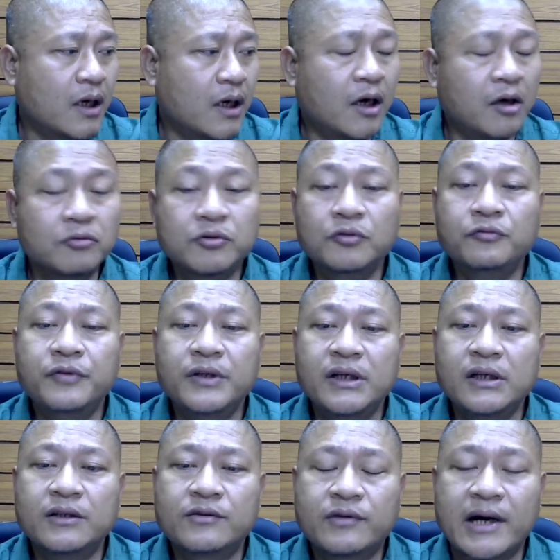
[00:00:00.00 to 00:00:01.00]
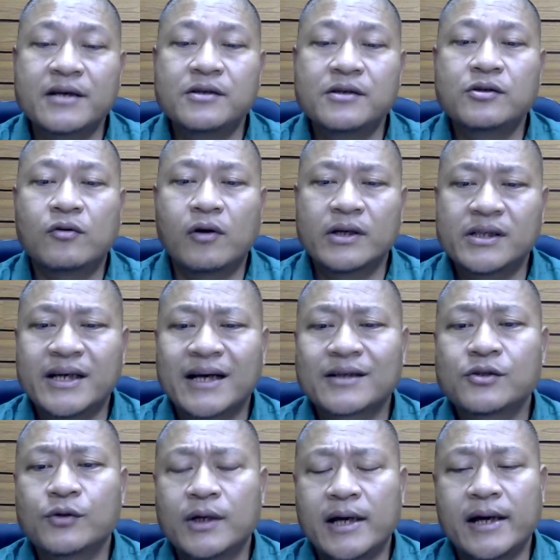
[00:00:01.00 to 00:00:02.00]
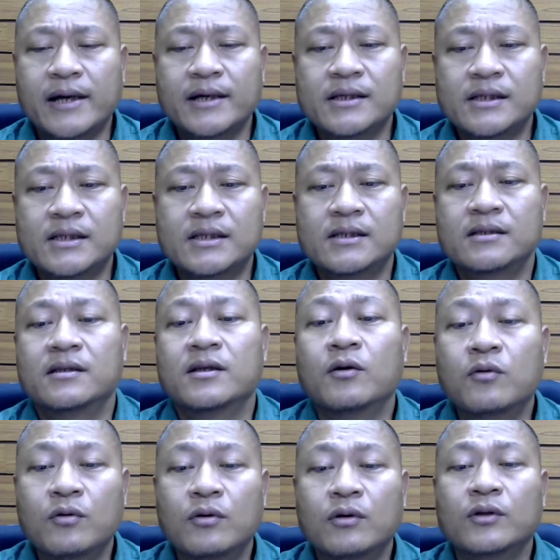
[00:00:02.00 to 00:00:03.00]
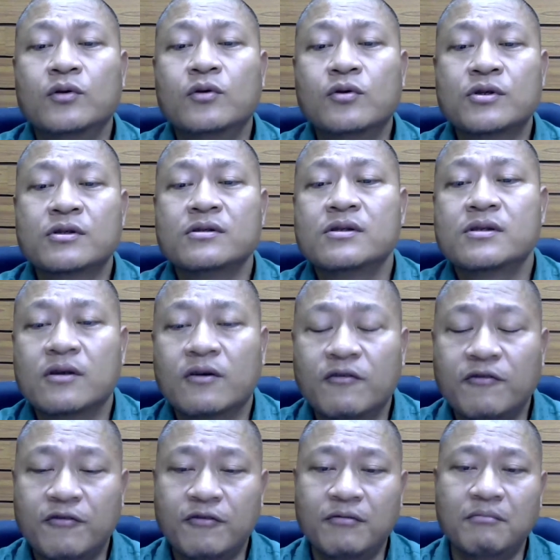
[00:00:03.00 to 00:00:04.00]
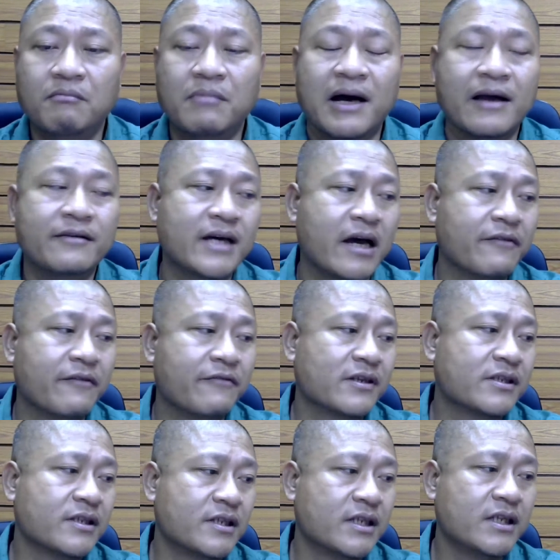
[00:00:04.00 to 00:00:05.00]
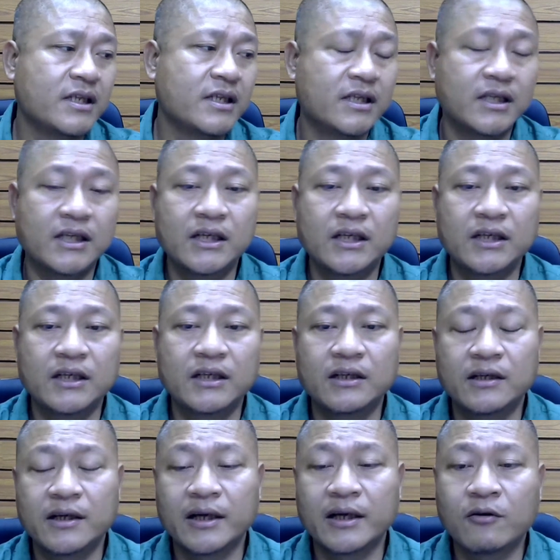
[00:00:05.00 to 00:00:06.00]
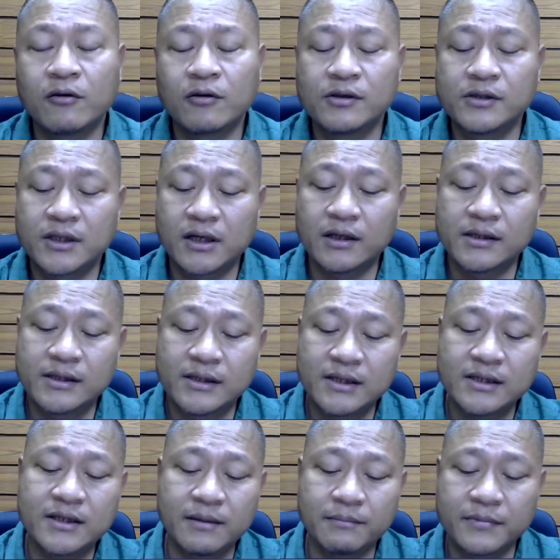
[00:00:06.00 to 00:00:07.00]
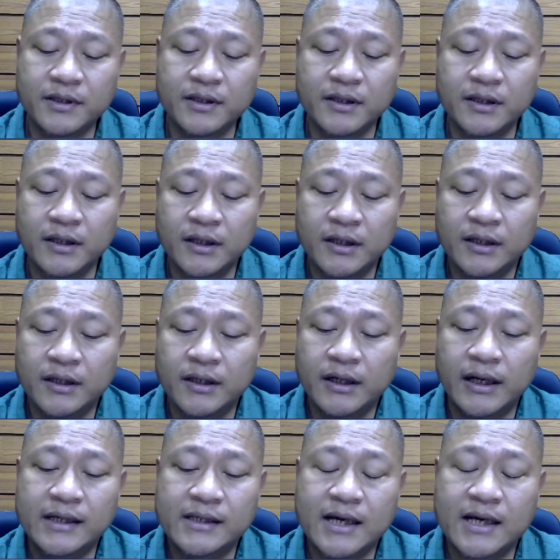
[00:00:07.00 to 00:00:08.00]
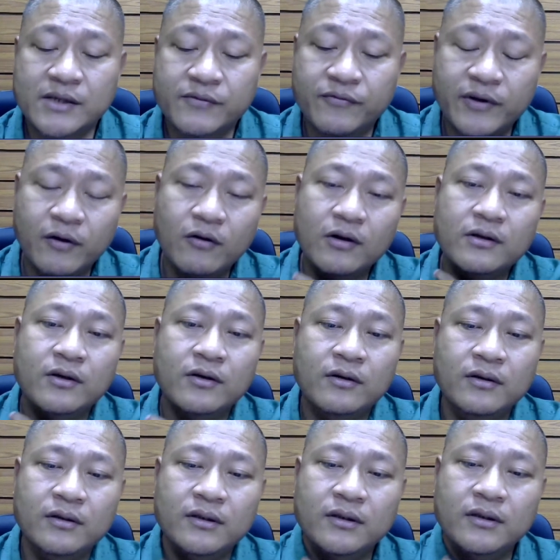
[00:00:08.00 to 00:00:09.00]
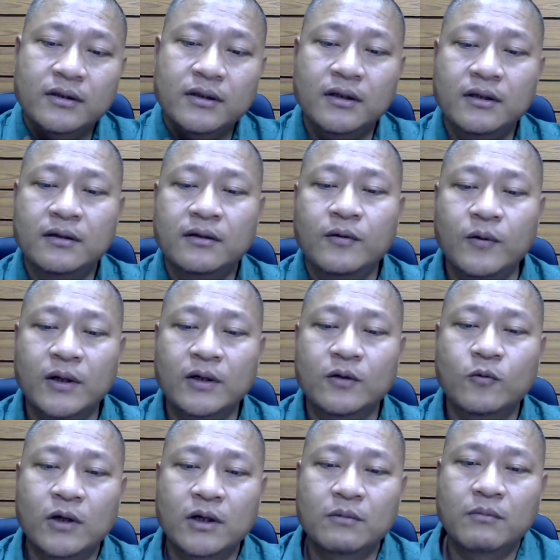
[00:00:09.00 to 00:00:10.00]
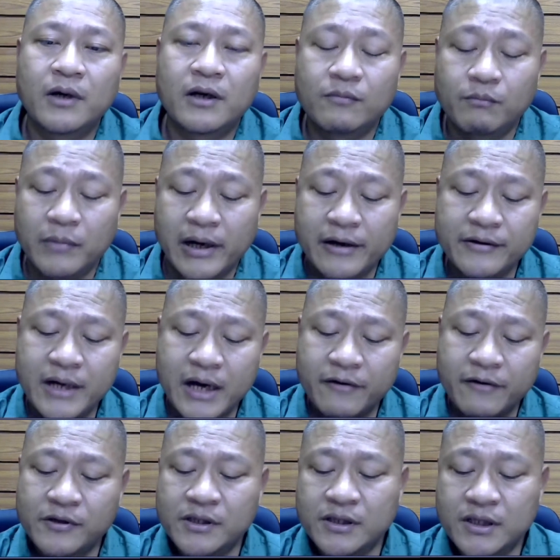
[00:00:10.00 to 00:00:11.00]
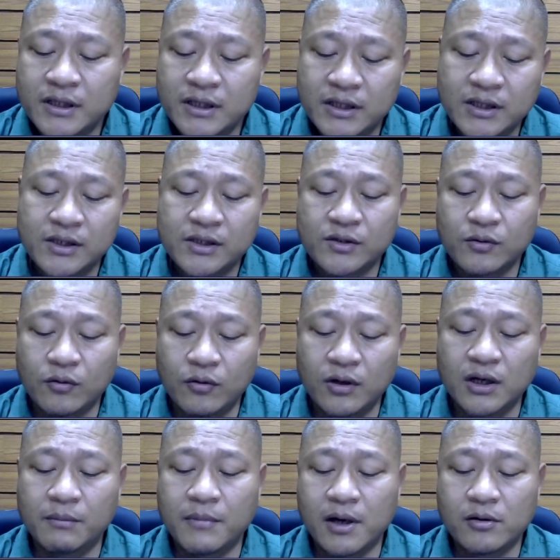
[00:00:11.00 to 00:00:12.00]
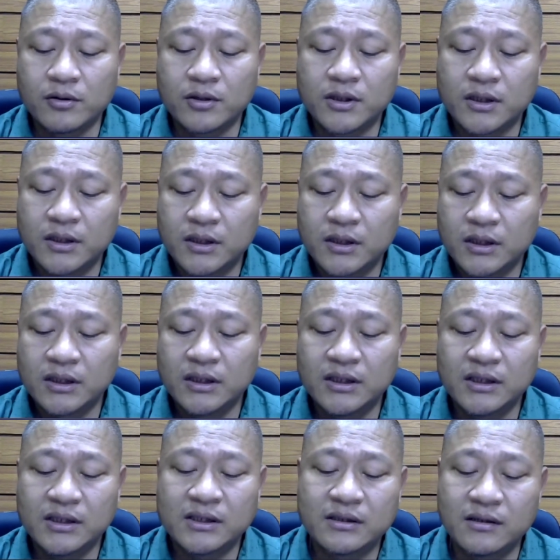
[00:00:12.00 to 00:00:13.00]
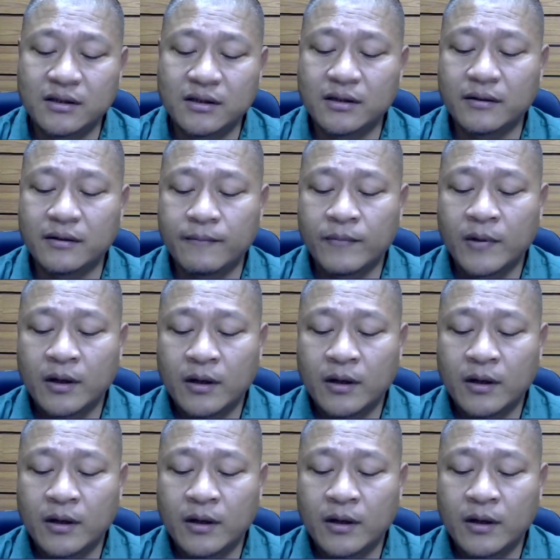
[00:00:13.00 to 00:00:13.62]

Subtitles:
how do we try to contextualize the whole notions of biodiversity in the ecological system? As we all know, what biodiversity is all about It is the